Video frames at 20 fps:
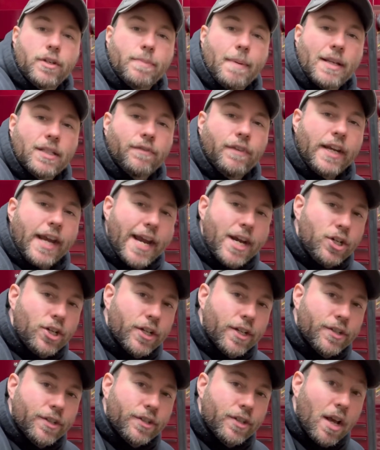
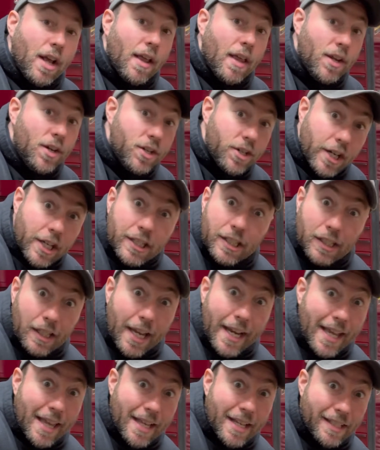specifications, just
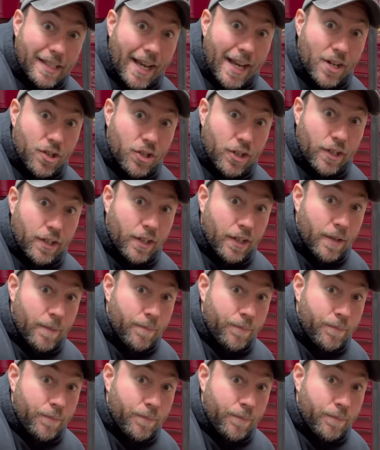like this engine.